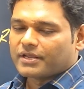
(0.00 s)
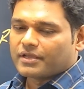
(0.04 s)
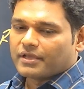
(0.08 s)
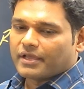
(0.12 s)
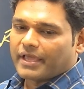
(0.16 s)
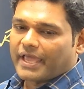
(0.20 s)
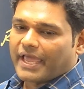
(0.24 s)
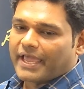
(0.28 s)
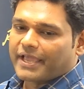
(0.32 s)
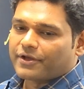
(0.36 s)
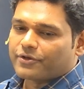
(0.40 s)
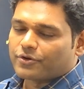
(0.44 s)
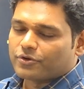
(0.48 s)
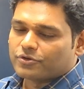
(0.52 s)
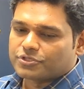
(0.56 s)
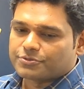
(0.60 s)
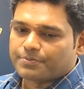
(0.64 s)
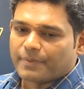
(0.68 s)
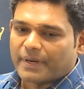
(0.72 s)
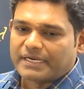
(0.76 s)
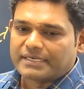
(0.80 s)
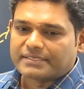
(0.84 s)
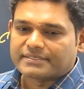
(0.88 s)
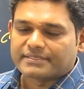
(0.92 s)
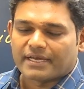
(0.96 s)

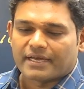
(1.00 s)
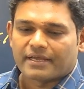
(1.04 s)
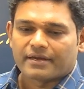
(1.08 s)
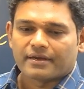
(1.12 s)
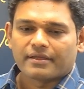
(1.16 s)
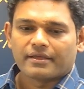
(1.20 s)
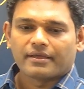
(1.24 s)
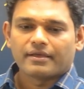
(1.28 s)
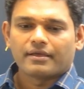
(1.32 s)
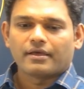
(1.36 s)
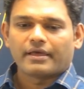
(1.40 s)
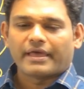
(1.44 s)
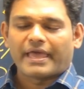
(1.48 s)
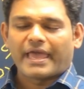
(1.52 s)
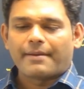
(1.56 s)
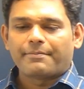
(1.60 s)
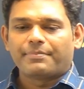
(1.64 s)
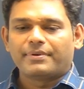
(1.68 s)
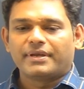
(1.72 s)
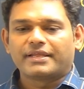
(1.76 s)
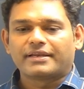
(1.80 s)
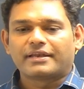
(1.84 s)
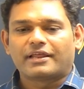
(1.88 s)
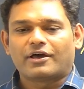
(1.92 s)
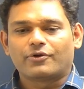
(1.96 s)
encroachments are
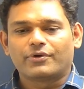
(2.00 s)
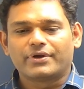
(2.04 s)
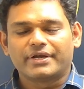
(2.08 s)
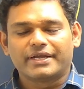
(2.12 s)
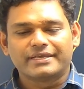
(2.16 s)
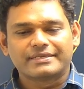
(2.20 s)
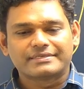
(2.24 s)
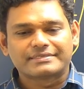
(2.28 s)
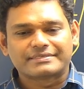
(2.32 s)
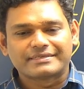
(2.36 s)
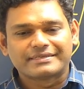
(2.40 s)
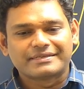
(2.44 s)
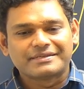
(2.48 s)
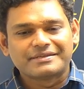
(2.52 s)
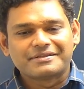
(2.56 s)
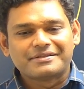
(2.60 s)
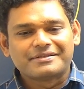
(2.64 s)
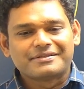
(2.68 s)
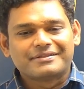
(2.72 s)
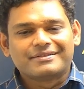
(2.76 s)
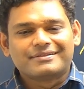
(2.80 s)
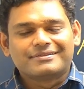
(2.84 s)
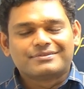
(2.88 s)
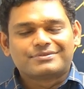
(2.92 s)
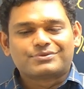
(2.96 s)
happening nowadays.
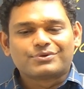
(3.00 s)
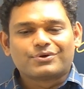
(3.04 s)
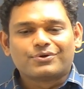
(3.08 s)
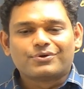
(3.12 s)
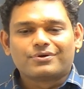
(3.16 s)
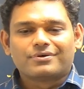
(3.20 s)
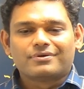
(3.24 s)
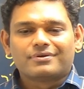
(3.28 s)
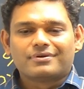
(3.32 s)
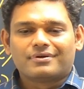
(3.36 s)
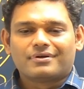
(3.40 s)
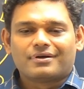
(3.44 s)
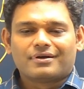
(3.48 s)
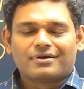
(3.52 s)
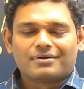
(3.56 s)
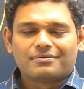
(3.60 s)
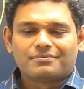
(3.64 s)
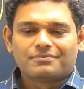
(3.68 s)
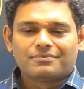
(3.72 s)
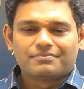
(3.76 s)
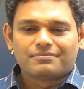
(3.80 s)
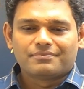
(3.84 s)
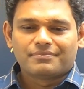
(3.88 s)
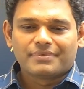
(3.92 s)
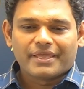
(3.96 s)
So
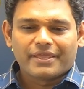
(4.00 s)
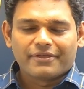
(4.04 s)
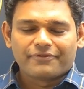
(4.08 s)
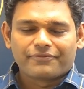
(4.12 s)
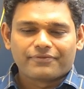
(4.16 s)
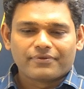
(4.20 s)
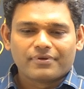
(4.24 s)
if